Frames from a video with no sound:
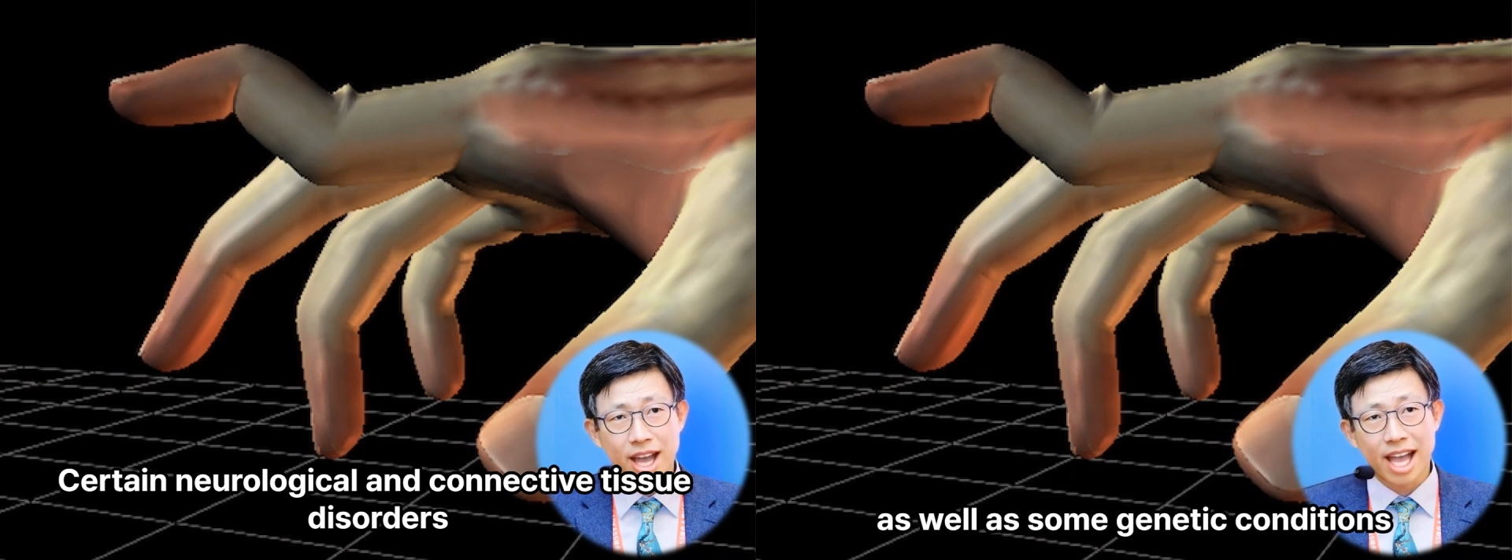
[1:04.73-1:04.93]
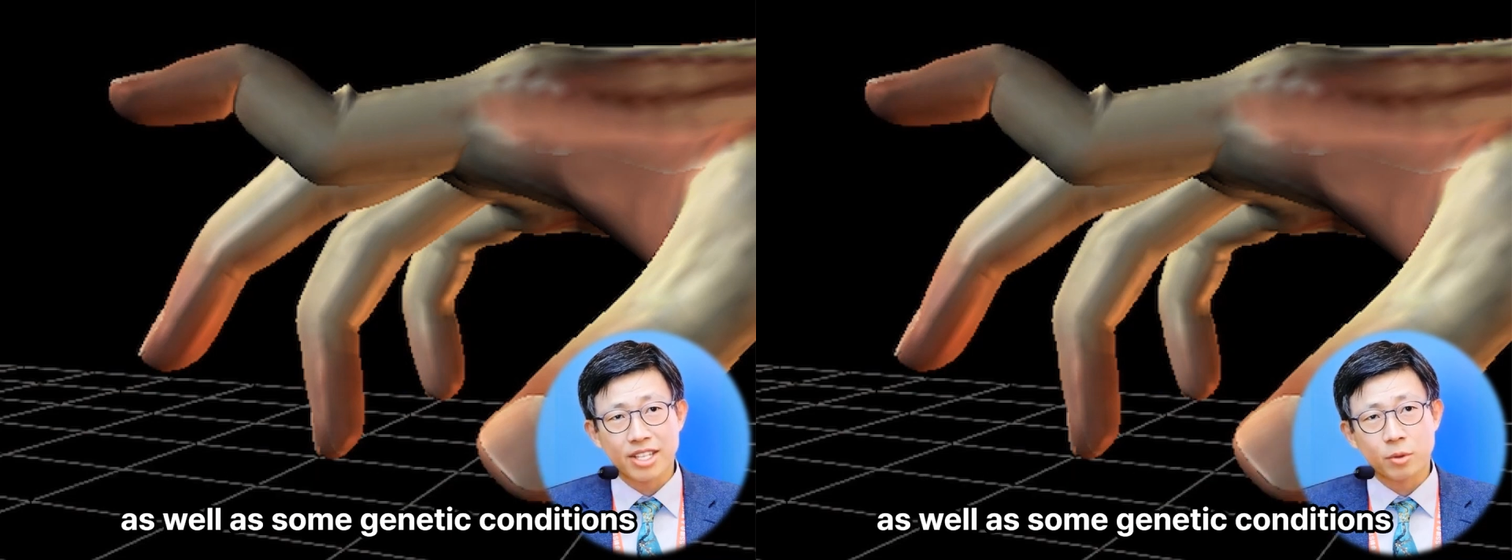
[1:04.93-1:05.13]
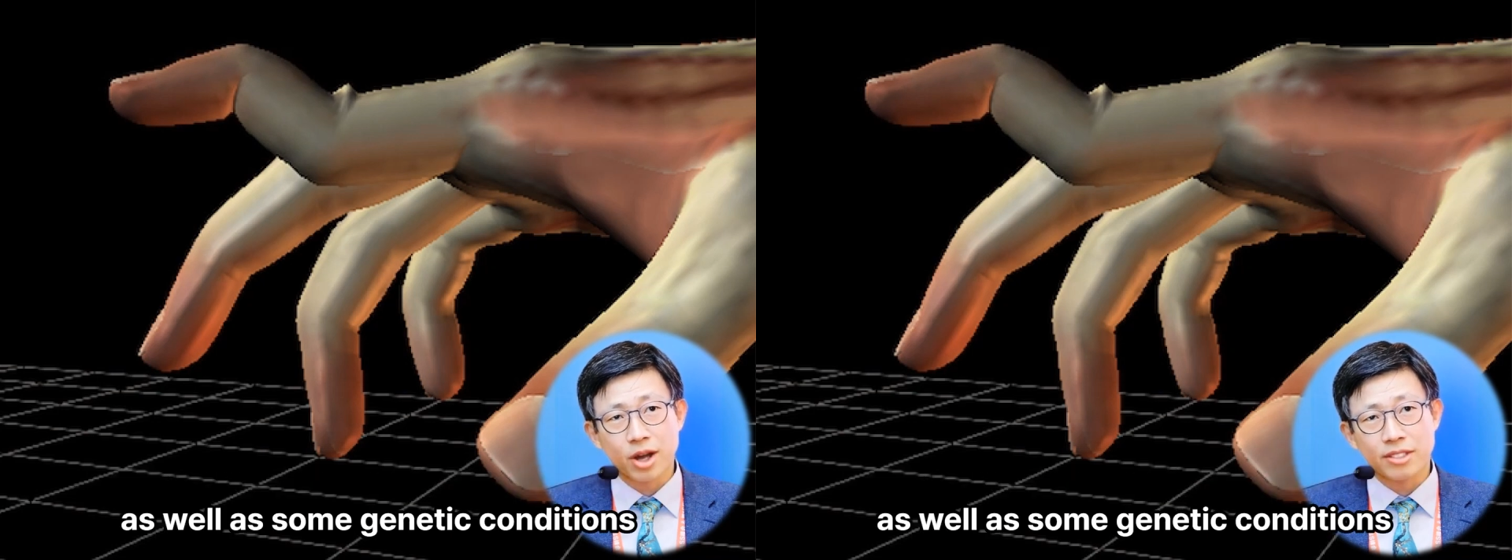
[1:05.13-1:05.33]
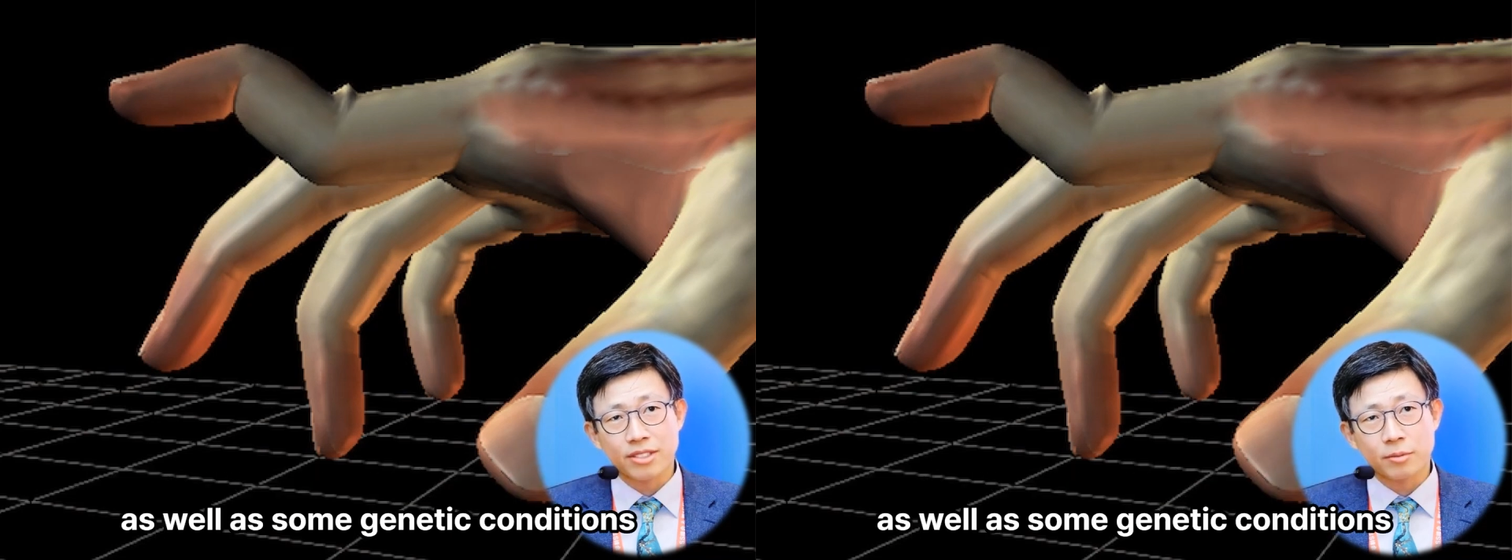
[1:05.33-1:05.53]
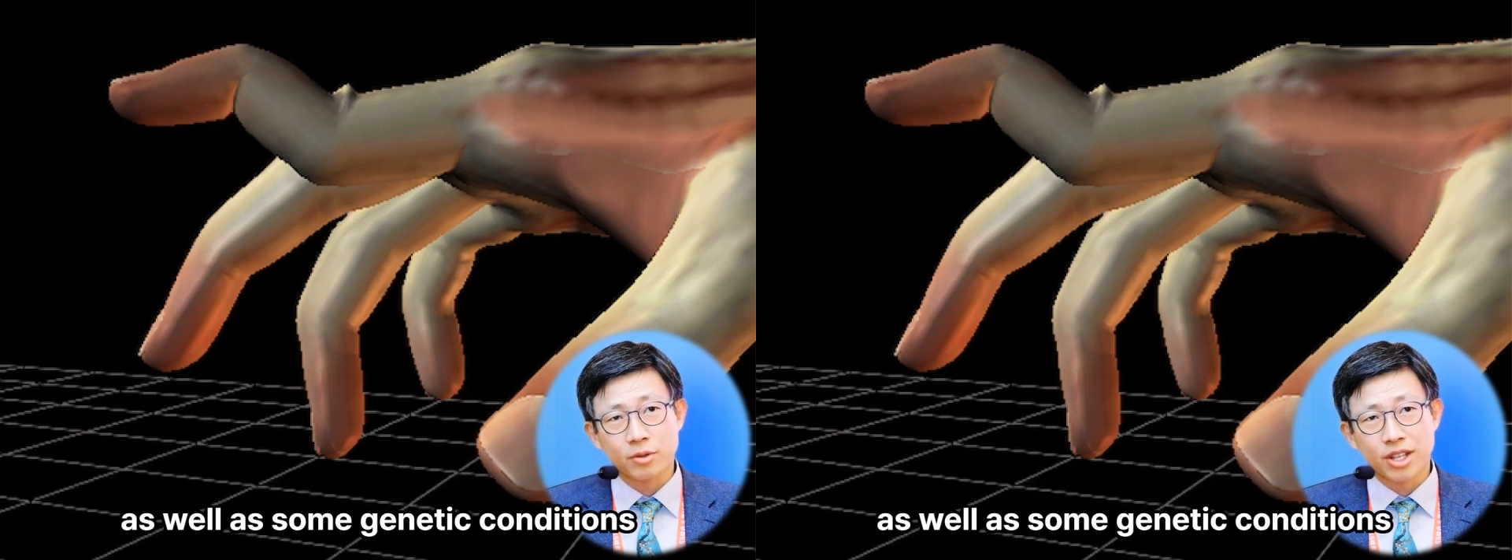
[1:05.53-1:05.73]
as well as
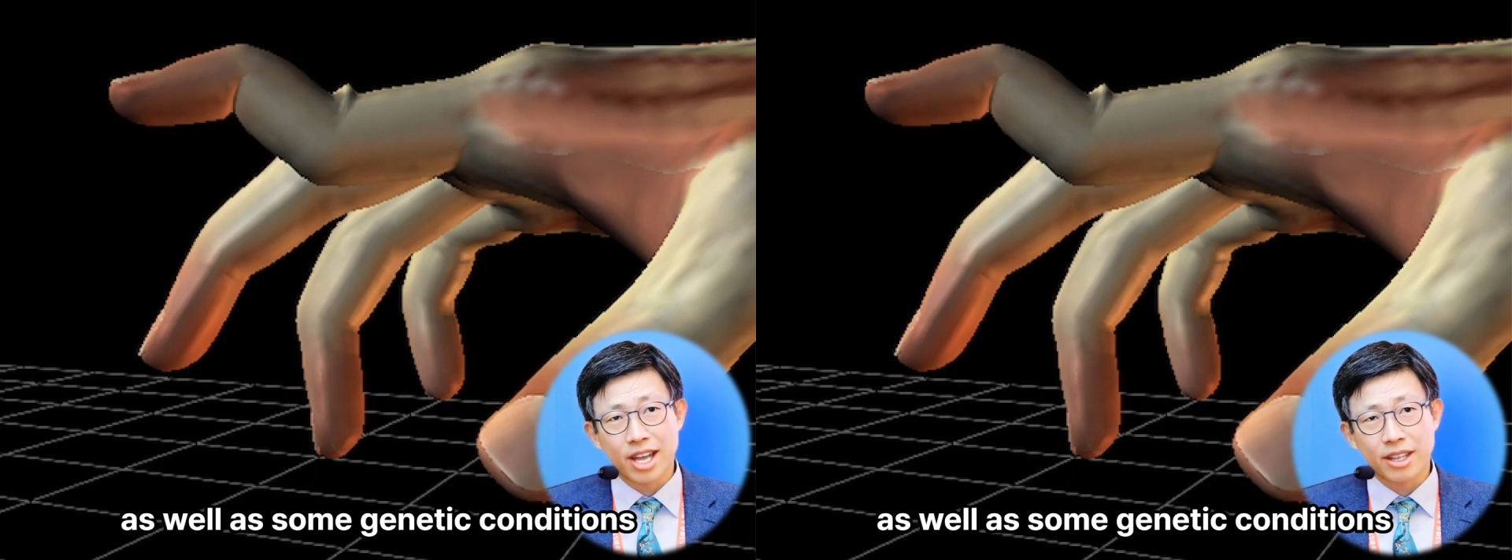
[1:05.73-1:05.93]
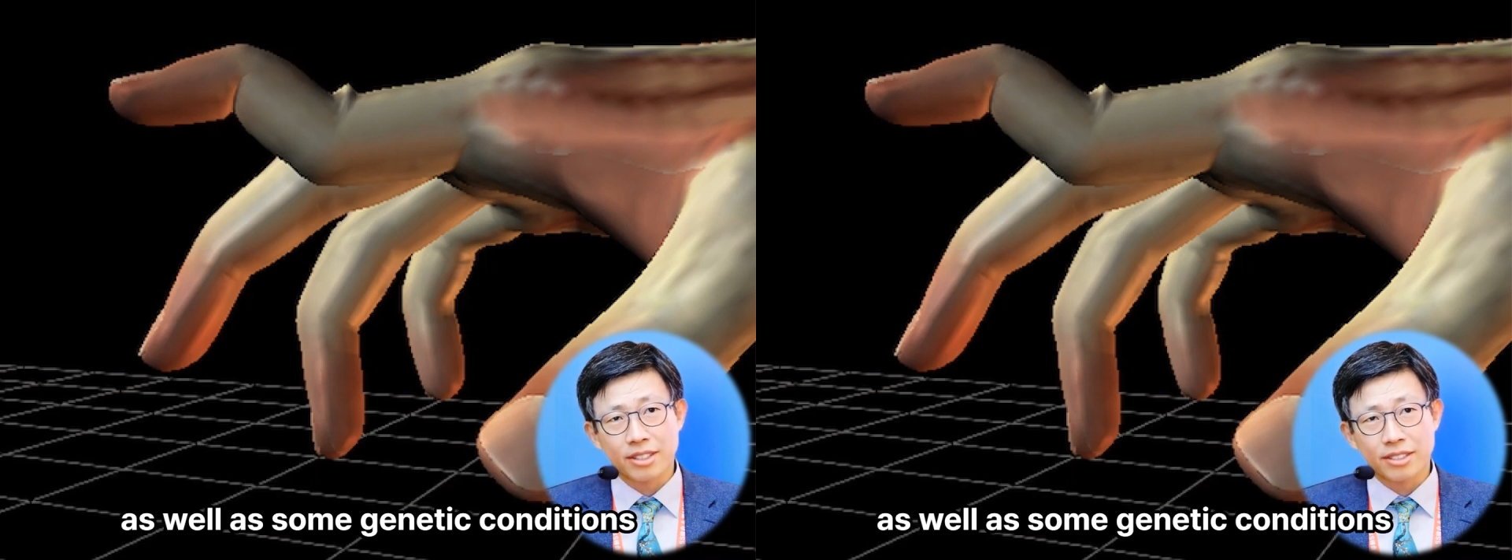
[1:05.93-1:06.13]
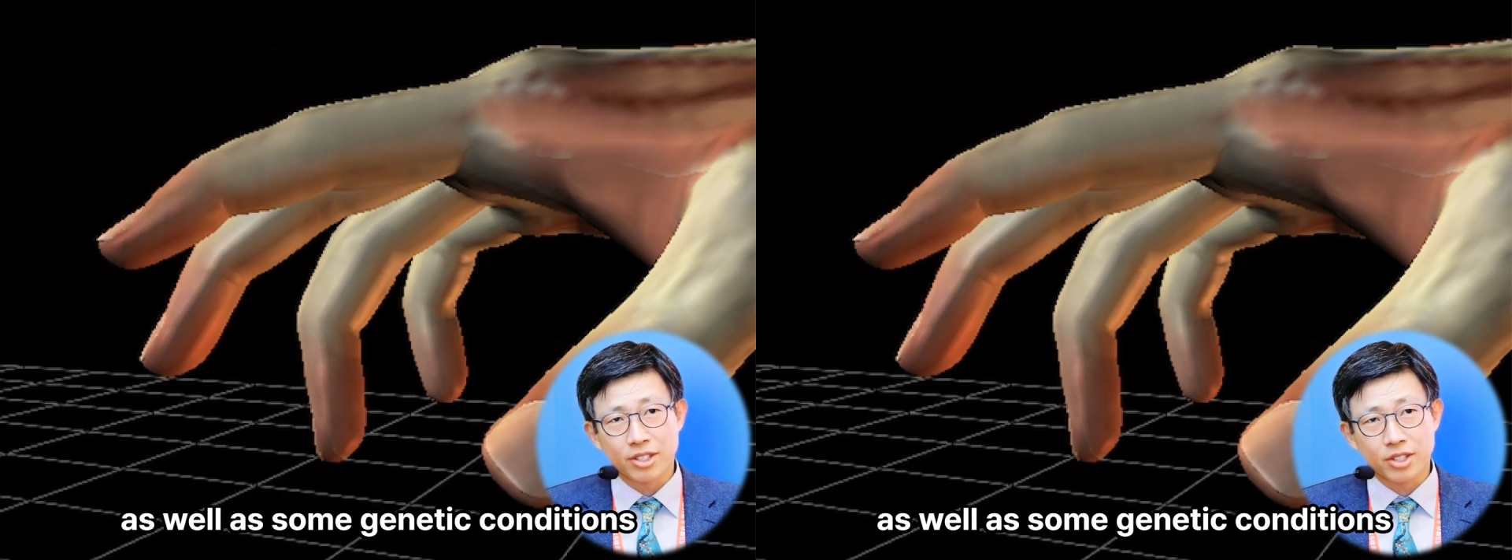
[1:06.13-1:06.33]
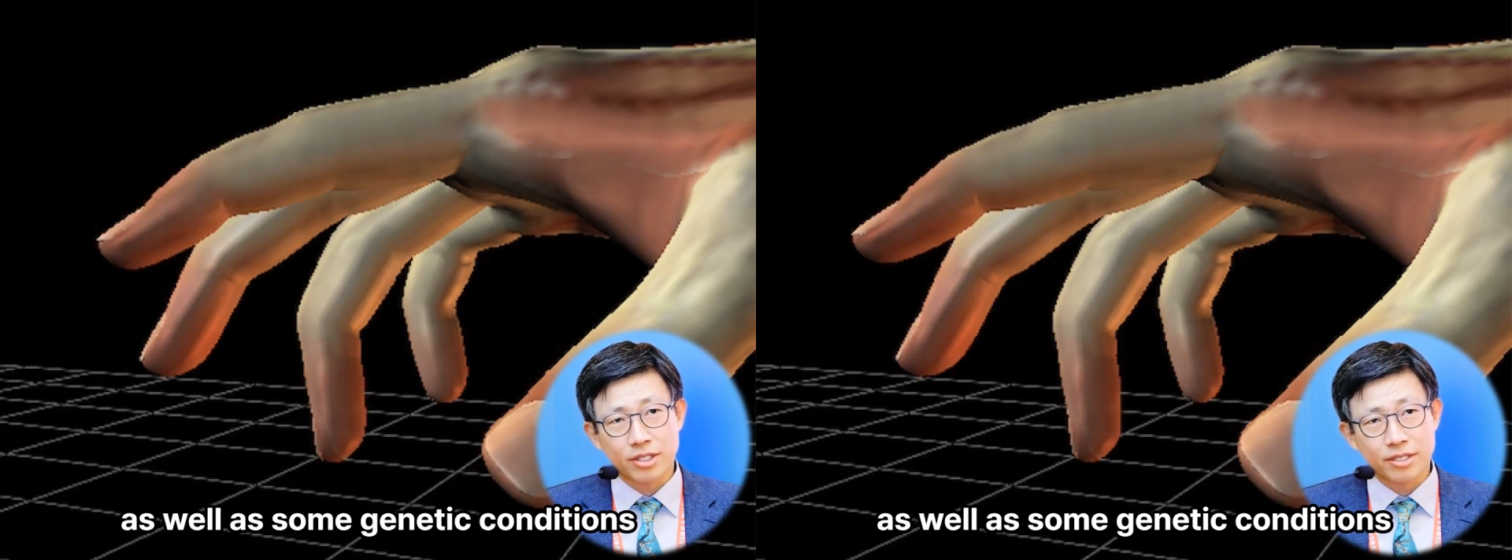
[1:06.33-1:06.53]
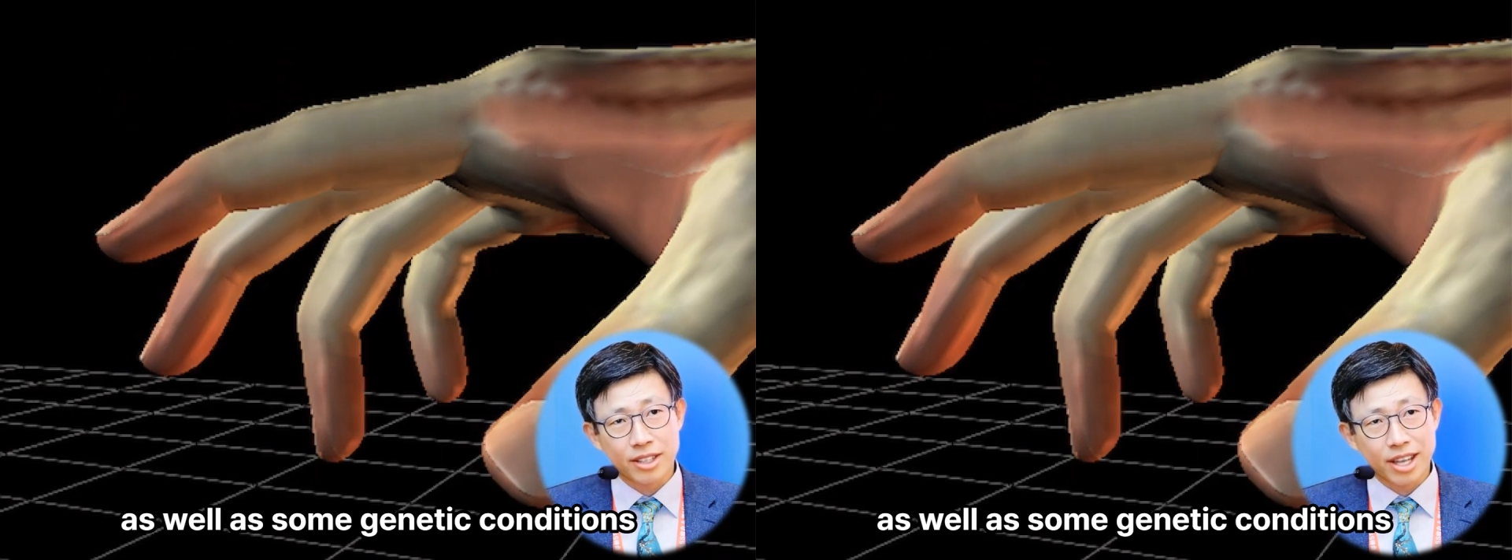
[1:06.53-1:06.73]
some genetic
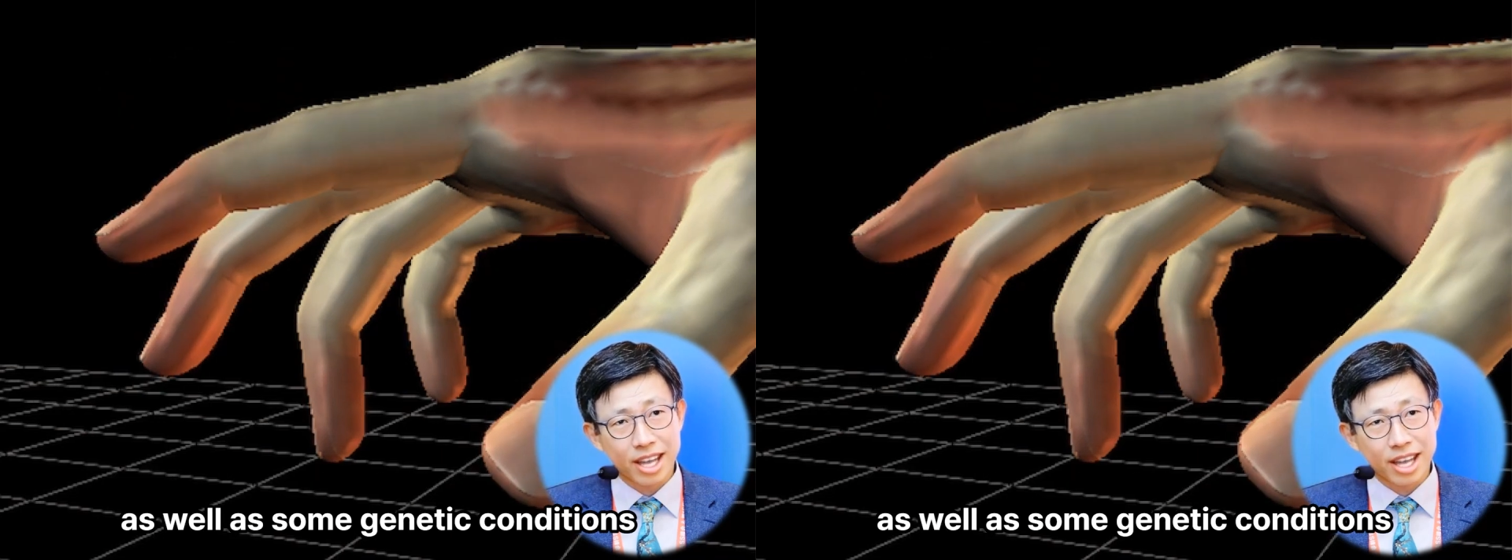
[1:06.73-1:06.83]
conditions,